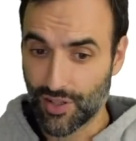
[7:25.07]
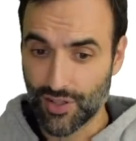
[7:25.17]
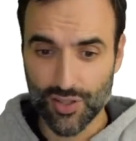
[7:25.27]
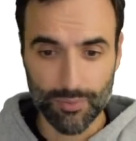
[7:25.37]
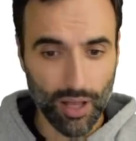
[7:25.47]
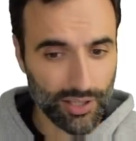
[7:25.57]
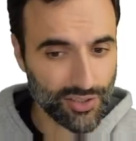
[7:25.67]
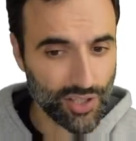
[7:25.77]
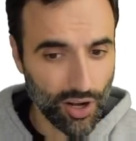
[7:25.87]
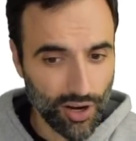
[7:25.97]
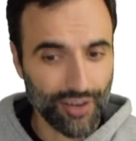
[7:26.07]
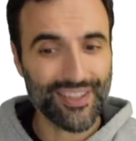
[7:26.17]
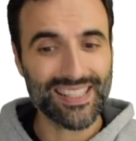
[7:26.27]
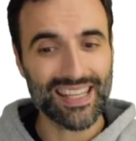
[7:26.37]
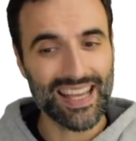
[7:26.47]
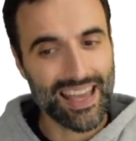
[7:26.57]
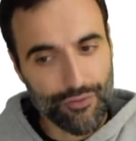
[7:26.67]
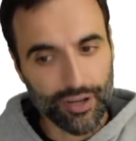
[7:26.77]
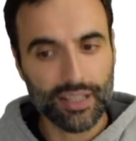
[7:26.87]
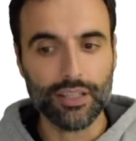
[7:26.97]
The smallest harvest
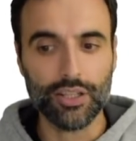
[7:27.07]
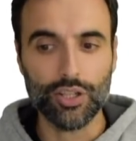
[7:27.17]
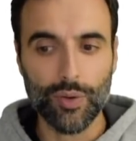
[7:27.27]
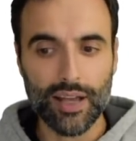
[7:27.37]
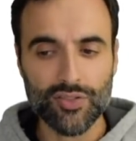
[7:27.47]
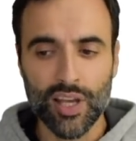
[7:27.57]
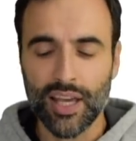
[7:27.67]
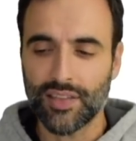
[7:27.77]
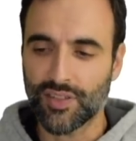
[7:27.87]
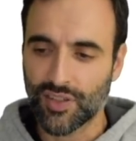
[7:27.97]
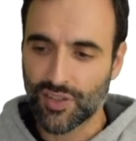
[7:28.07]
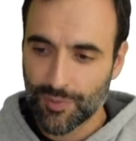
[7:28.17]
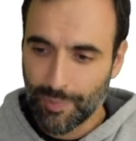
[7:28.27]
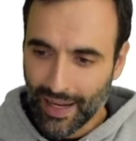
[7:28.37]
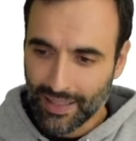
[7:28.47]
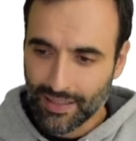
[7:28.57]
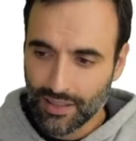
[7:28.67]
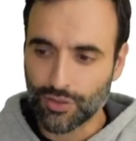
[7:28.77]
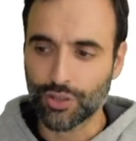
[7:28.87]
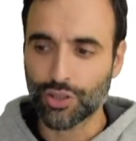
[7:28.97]
ever in the US is
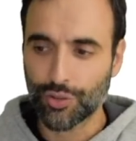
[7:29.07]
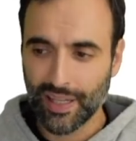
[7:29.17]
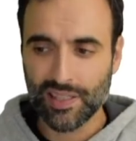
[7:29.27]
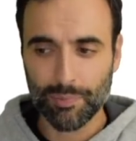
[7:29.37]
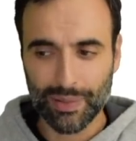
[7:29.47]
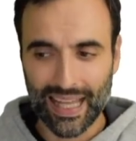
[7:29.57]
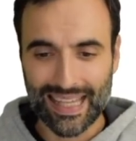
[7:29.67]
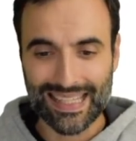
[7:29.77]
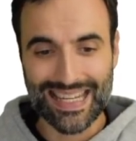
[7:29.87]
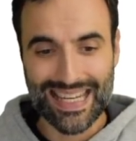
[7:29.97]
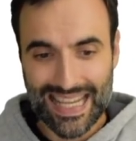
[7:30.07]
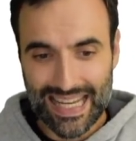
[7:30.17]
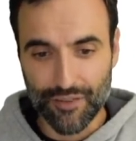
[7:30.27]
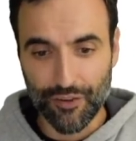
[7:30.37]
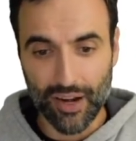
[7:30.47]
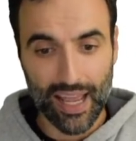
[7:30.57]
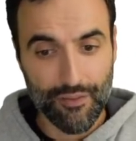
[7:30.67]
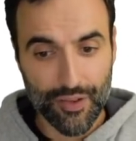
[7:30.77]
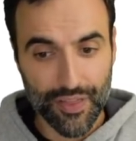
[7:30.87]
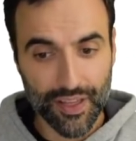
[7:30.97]
expected to shrink supplies needed for
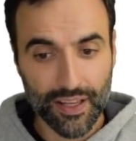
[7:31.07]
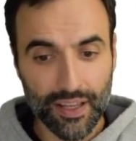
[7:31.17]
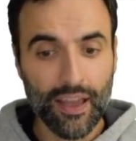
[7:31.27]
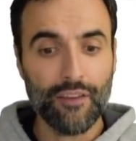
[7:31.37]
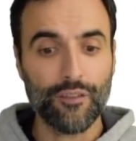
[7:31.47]
everything